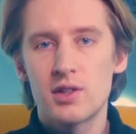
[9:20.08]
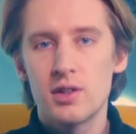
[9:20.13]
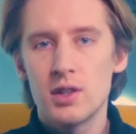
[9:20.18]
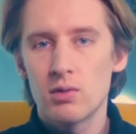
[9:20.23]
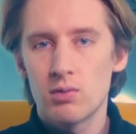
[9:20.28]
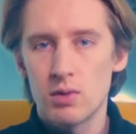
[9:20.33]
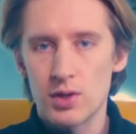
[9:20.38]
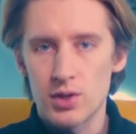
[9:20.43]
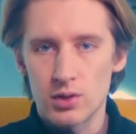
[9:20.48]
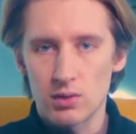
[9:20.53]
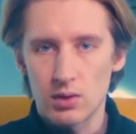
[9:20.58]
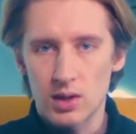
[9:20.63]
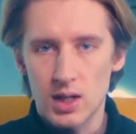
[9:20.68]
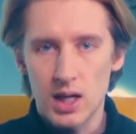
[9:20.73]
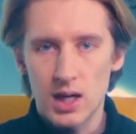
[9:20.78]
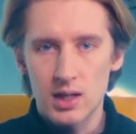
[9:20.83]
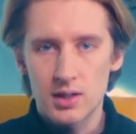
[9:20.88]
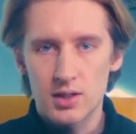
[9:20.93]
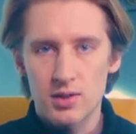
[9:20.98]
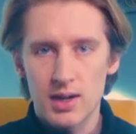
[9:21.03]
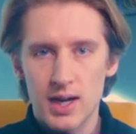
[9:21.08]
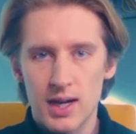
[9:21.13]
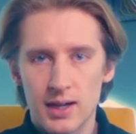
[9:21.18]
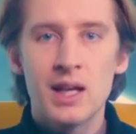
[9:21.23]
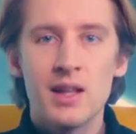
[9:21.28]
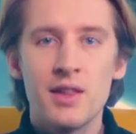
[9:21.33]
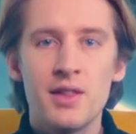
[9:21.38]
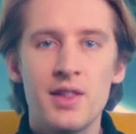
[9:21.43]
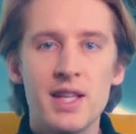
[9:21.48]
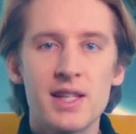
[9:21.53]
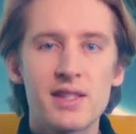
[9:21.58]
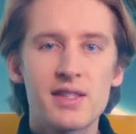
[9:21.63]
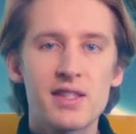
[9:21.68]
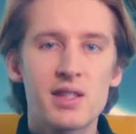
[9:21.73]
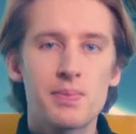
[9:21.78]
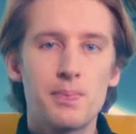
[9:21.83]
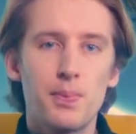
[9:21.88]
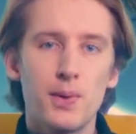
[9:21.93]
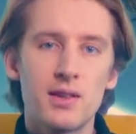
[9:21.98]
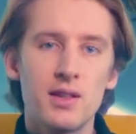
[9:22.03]
to the original contract. This
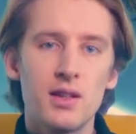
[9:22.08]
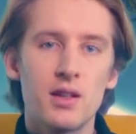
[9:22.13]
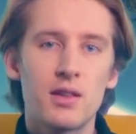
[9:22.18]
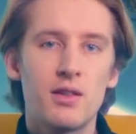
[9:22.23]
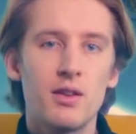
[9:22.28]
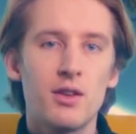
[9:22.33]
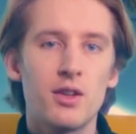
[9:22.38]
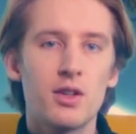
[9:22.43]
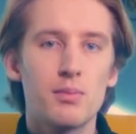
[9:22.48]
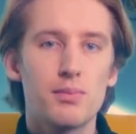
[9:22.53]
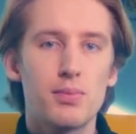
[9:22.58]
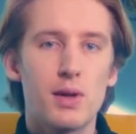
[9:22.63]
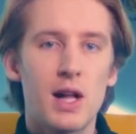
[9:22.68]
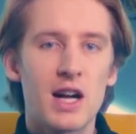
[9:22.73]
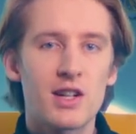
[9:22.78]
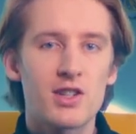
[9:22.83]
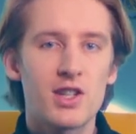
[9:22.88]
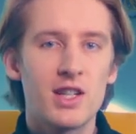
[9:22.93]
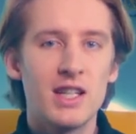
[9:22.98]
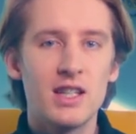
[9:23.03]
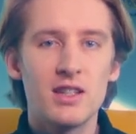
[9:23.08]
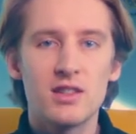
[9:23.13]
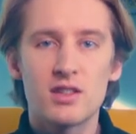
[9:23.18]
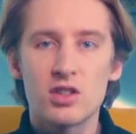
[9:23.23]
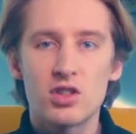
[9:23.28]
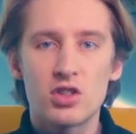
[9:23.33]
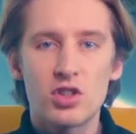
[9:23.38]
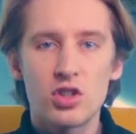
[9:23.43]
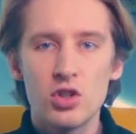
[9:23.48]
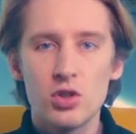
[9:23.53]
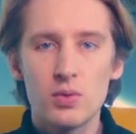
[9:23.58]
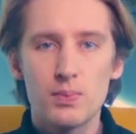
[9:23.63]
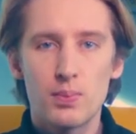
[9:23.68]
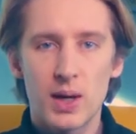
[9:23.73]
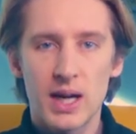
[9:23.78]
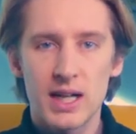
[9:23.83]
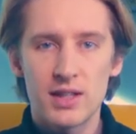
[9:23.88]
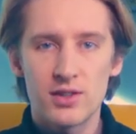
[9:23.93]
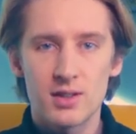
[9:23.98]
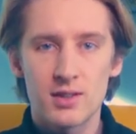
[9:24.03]
split the Ethereum blockchain into two
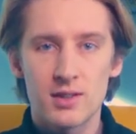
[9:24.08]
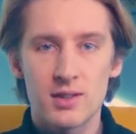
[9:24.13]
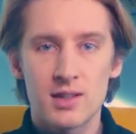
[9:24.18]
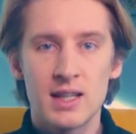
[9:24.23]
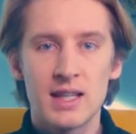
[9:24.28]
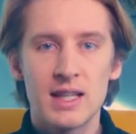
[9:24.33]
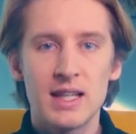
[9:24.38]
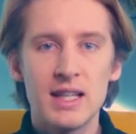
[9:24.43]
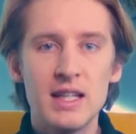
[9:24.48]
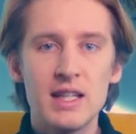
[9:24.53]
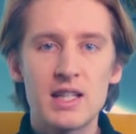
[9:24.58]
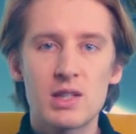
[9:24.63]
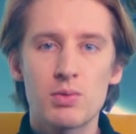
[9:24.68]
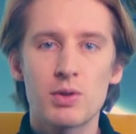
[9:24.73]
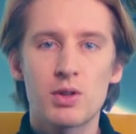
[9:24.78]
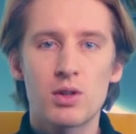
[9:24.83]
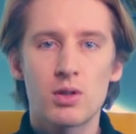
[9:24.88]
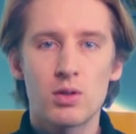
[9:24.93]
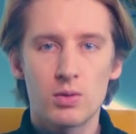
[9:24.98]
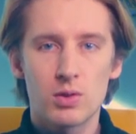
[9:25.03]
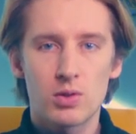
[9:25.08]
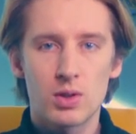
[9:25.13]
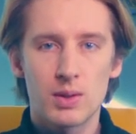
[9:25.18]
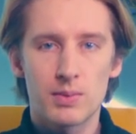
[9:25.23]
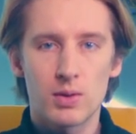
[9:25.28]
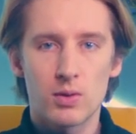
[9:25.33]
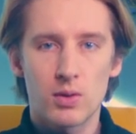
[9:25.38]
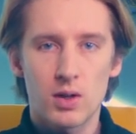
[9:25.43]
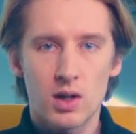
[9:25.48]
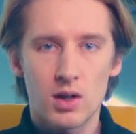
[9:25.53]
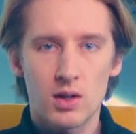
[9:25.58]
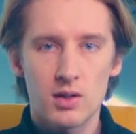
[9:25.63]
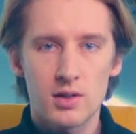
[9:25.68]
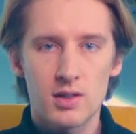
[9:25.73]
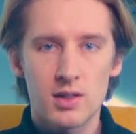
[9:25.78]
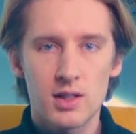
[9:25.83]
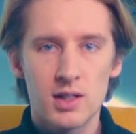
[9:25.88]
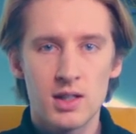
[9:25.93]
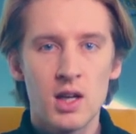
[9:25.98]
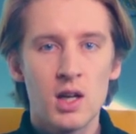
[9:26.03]
branches, each with their own
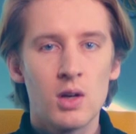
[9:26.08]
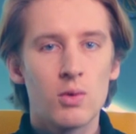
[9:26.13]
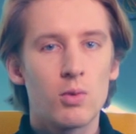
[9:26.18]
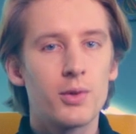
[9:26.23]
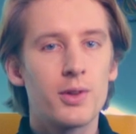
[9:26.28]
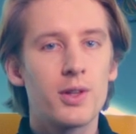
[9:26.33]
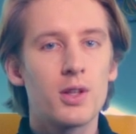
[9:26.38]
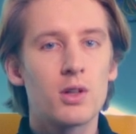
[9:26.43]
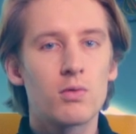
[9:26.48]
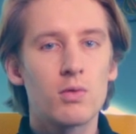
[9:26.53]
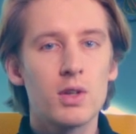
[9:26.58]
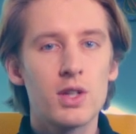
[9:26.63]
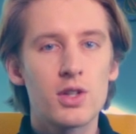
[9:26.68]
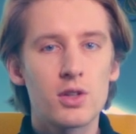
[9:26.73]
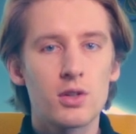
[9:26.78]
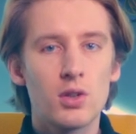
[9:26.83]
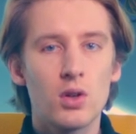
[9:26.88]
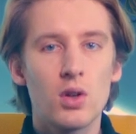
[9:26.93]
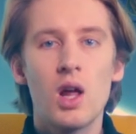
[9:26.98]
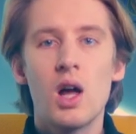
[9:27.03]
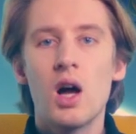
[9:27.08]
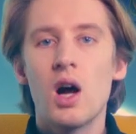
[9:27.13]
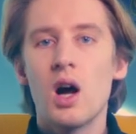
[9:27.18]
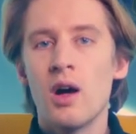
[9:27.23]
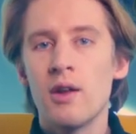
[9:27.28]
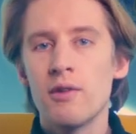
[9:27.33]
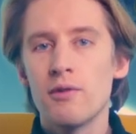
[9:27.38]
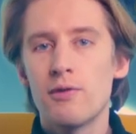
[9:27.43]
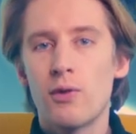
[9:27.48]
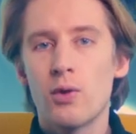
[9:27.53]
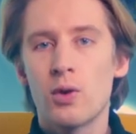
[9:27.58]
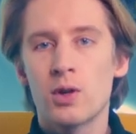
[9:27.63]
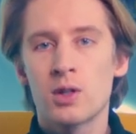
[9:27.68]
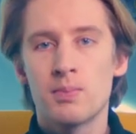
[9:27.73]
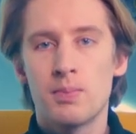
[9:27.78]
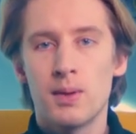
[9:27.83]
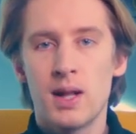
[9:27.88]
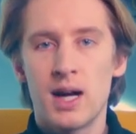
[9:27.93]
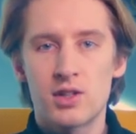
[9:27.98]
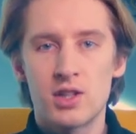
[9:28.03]
cryptocurrency, where the original
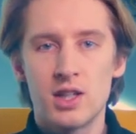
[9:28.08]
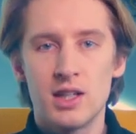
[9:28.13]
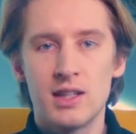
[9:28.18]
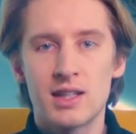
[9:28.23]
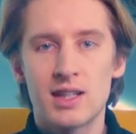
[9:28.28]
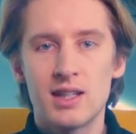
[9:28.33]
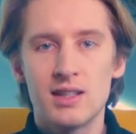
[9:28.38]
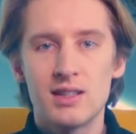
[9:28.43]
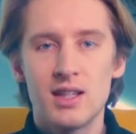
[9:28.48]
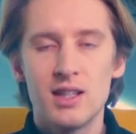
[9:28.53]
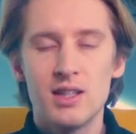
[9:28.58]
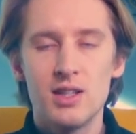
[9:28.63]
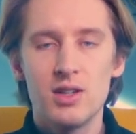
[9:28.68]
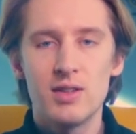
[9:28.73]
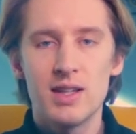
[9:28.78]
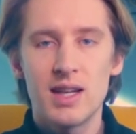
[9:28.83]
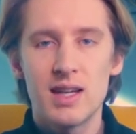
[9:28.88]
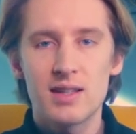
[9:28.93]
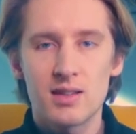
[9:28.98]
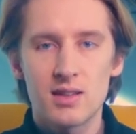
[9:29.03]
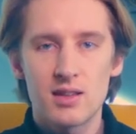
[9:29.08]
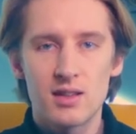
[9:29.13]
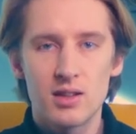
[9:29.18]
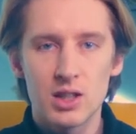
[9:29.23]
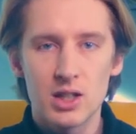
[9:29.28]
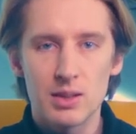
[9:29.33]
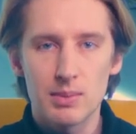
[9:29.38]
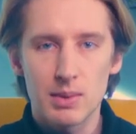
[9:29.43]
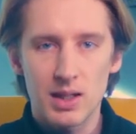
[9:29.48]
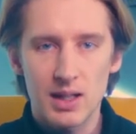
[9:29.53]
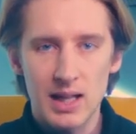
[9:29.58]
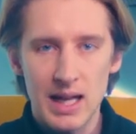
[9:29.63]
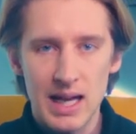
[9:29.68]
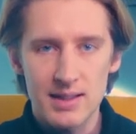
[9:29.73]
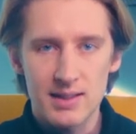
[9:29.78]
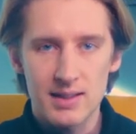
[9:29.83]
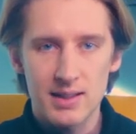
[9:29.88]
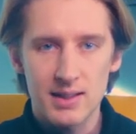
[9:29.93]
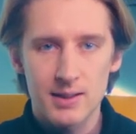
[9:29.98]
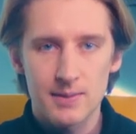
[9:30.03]
unforked blockchain continued as Ethereum
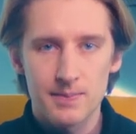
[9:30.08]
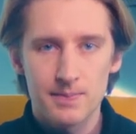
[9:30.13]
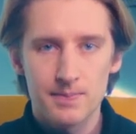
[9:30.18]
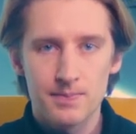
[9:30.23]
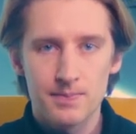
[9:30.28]
Classic.